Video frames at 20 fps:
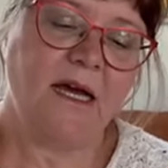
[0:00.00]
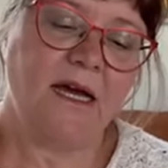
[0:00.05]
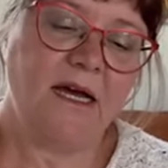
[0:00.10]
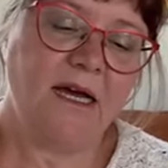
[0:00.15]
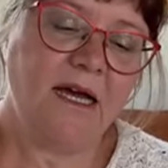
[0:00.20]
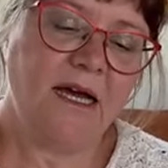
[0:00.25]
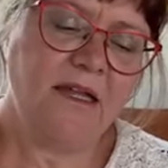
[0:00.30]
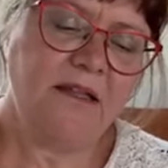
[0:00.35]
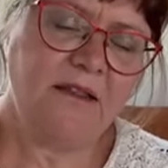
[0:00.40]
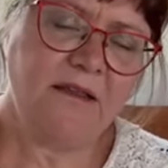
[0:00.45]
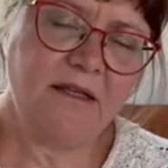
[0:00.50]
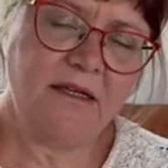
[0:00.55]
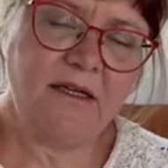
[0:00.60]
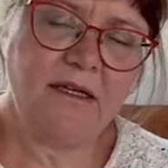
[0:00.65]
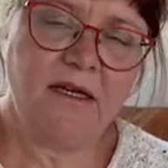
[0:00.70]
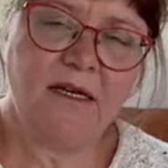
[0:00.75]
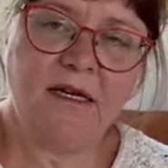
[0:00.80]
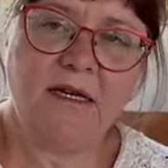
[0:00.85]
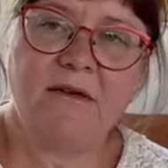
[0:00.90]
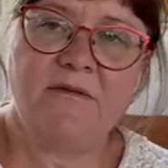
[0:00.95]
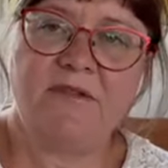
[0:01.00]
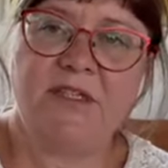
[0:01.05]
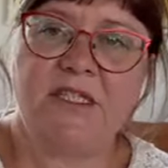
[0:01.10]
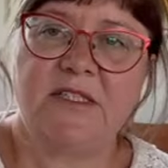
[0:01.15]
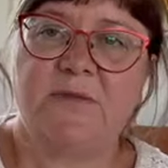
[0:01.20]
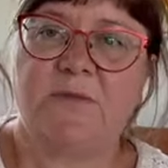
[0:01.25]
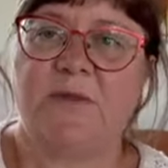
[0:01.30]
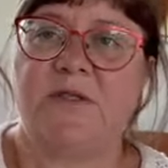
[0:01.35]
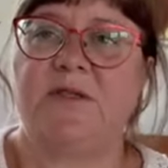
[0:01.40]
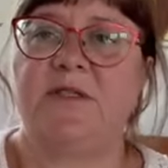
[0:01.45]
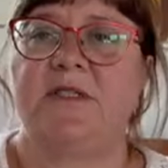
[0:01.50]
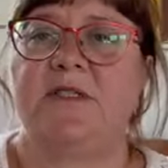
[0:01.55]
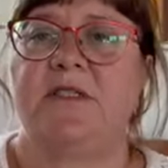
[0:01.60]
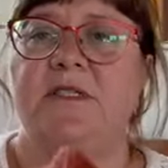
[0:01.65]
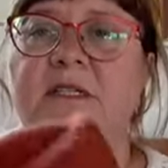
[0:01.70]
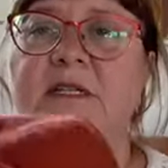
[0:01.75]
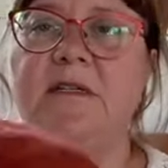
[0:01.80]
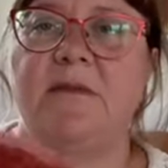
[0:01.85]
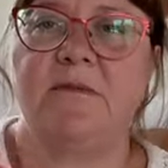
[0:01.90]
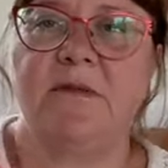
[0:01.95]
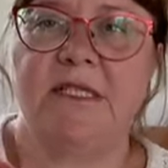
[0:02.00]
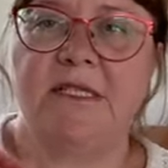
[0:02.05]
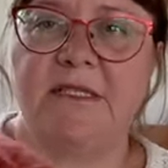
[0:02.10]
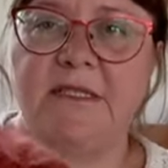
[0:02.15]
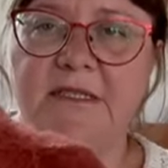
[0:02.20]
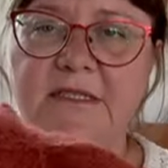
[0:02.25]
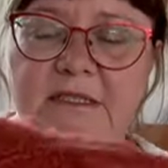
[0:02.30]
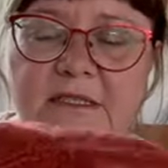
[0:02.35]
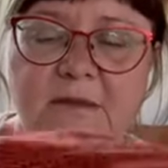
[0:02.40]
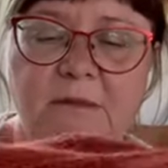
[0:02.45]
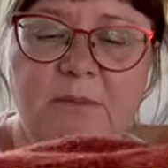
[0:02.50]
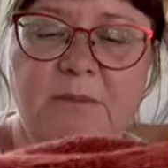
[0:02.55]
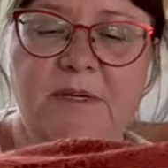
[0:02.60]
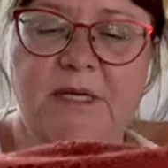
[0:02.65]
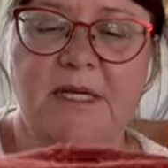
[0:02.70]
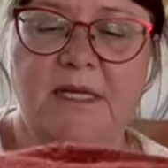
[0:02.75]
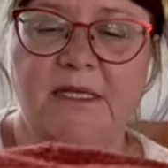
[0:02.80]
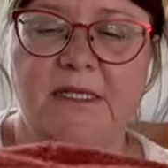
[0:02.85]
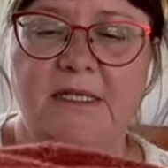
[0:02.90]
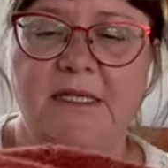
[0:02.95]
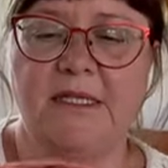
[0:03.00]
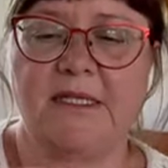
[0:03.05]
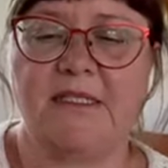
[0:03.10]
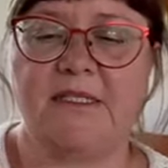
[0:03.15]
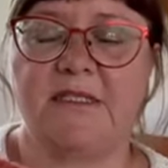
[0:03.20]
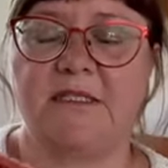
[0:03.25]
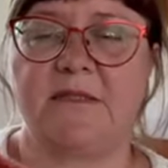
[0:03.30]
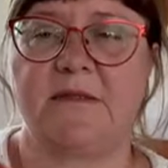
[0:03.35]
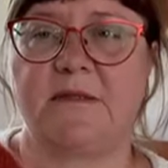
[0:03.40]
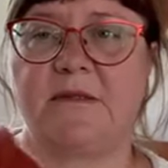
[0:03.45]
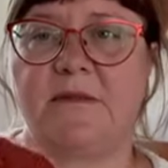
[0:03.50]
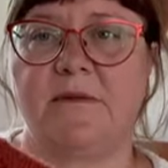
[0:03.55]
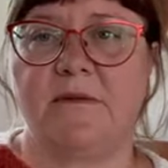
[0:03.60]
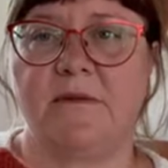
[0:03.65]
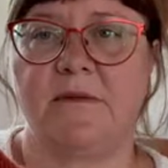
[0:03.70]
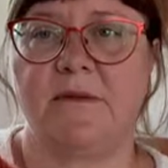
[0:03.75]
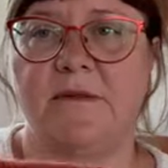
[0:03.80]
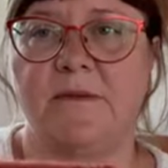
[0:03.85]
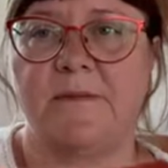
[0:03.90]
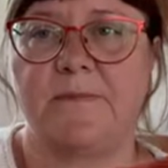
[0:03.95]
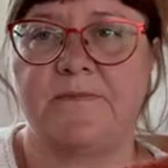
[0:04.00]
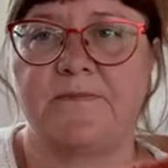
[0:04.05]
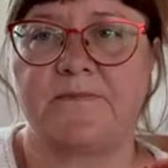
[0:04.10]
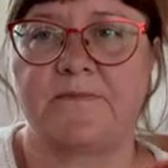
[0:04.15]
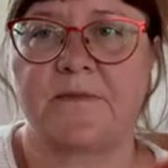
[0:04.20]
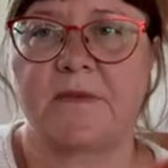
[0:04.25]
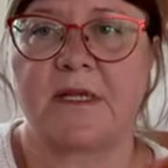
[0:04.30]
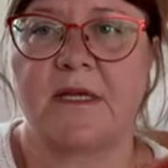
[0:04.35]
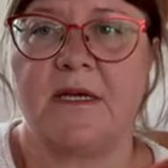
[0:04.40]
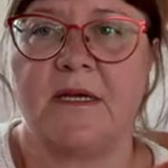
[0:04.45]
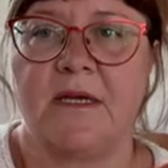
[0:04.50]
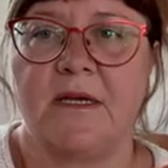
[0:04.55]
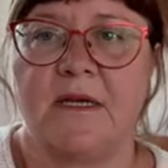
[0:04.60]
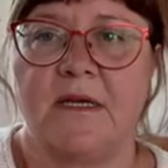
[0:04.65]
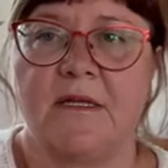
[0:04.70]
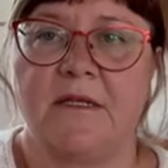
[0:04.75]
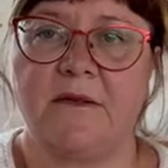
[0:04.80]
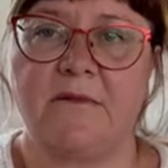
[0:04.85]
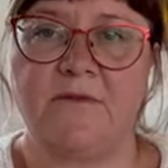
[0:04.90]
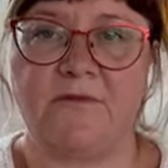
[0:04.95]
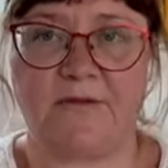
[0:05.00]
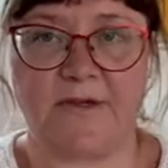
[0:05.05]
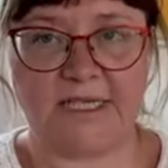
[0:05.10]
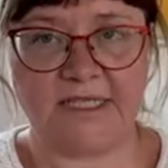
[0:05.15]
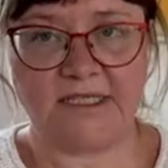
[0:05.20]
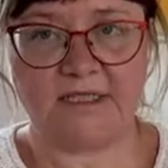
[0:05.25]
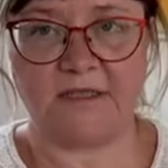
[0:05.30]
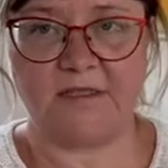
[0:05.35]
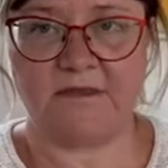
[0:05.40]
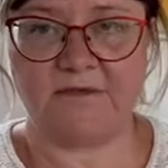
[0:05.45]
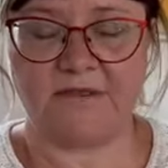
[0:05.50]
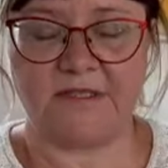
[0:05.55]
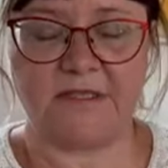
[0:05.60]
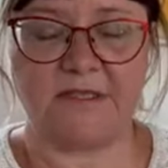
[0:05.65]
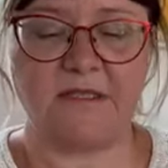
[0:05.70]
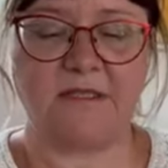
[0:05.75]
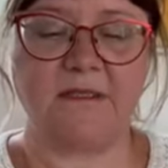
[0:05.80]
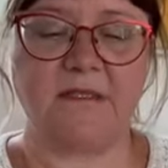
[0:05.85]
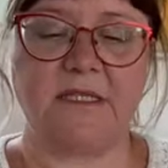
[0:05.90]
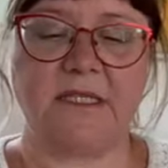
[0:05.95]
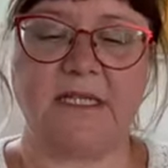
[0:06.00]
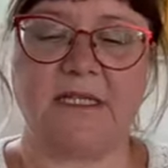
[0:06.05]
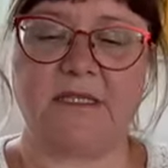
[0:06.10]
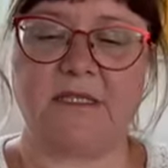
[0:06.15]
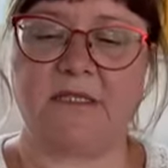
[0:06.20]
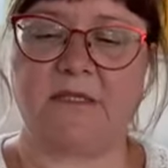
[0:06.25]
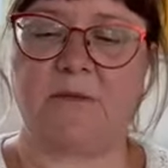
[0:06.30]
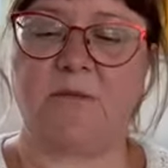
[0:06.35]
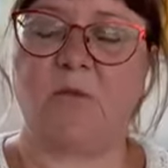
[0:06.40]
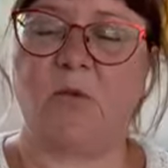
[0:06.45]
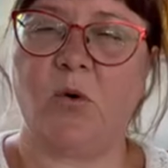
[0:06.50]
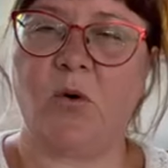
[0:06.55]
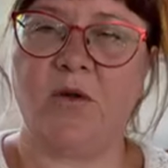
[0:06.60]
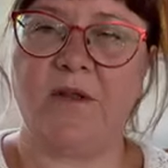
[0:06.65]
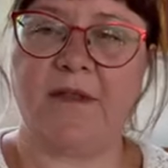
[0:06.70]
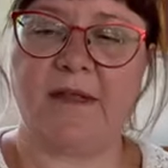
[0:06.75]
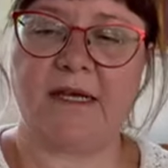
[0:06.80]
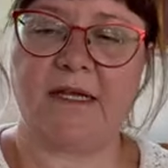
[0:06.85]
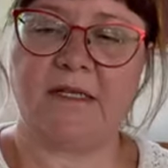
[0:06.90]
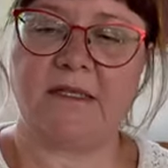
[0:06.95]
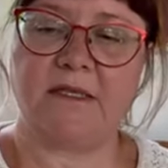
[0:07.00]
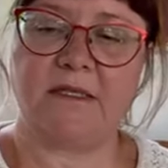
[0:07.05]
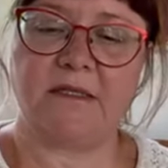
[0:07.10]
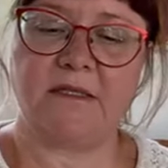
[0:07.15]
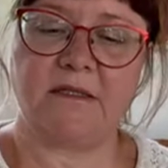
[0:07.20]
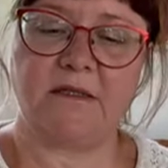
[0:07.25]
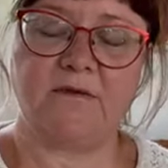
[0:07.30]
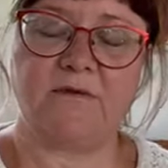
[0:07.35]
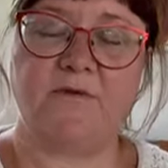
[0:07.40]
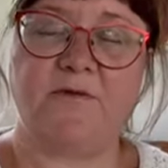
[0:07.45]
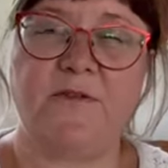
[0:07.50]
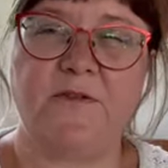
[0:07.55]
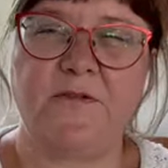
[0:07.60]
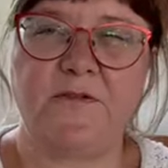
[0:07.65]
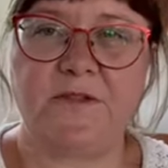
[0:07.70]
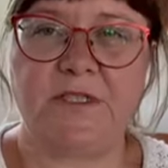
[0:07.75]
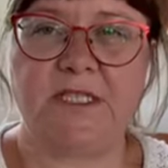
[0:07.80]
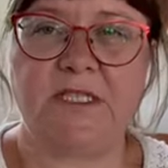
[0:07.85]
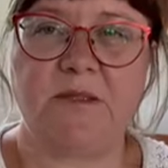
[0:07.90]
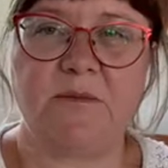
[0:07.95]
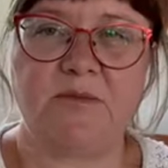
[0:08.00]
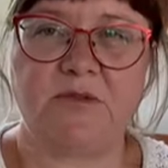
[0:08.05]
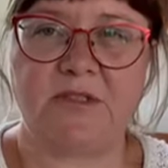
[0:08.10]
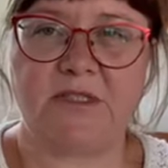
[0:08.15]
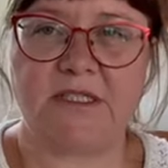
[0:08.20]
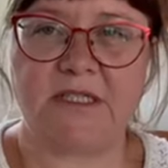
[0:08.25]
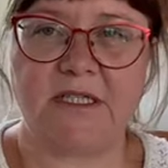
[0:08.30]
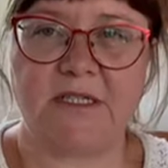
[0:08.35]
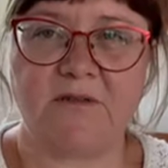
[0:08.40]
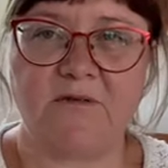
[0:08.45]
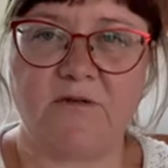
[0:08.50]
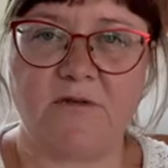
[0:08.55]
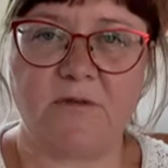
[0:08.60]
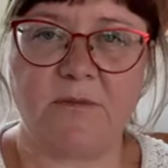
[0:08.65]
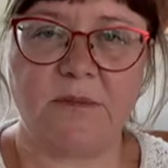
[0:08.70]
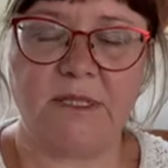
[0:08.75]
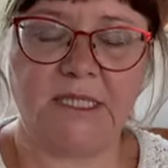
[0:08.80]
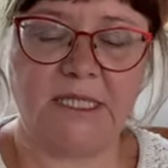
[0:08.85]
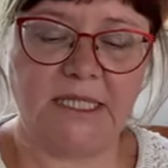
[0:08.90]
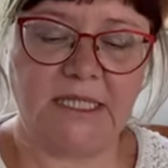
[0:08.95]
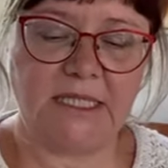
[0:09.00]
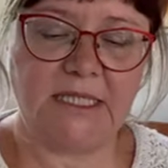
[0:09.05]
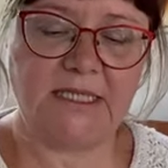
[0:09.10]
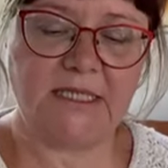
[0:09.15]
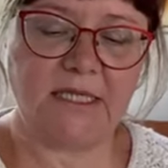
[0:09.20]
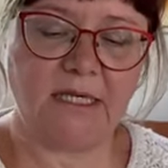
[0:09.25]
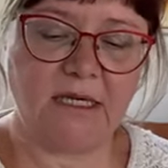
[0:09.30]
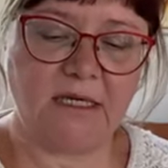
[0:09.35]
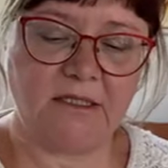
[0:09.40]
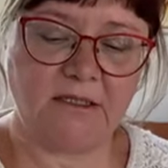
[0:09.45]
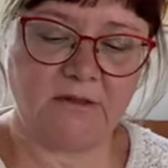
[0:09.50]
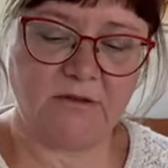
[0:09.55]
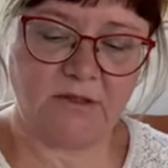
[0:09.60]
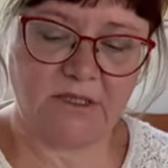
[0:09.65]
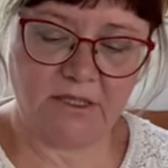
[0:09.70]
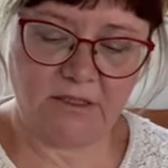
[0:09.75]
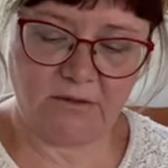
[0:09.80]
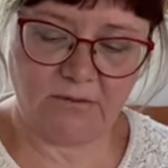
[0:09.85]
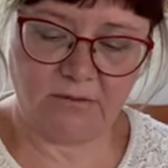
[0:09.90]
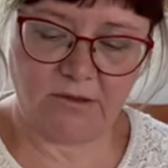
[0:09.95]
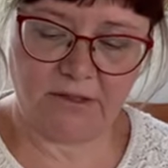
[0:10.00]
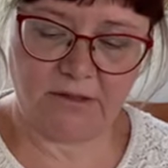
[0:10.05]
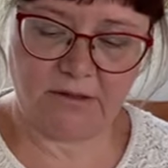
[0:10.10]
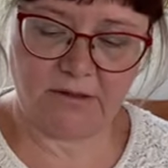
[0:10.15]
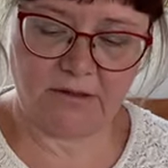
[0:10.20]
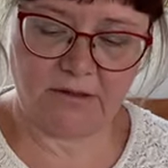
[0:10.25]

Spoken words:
I think I have experienced that when the silk part gets, the fraction of silk gets more than 15% for me, it's hard to knit with,